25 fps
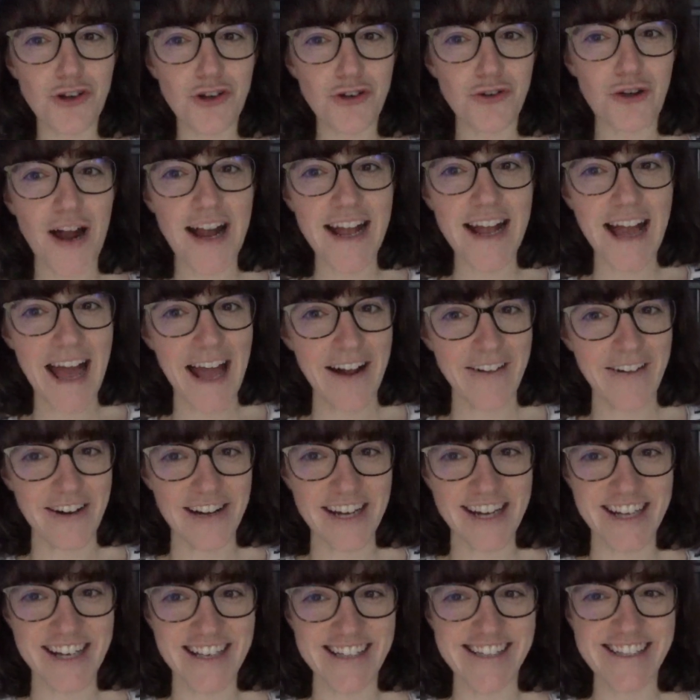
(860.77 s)
grey
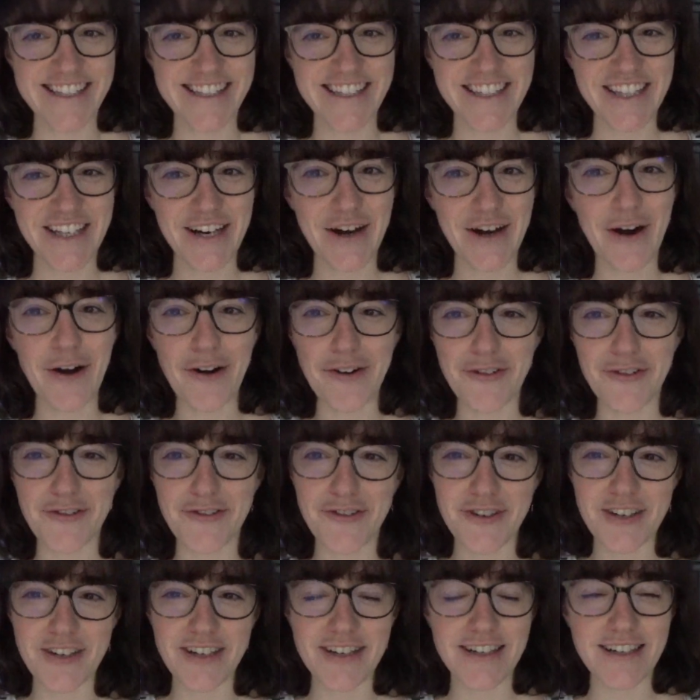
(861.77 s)
areas
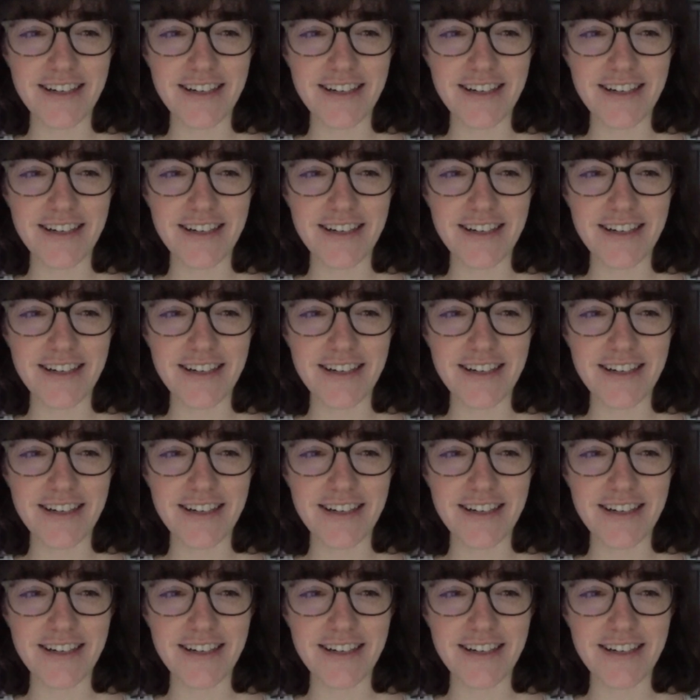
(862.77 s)
of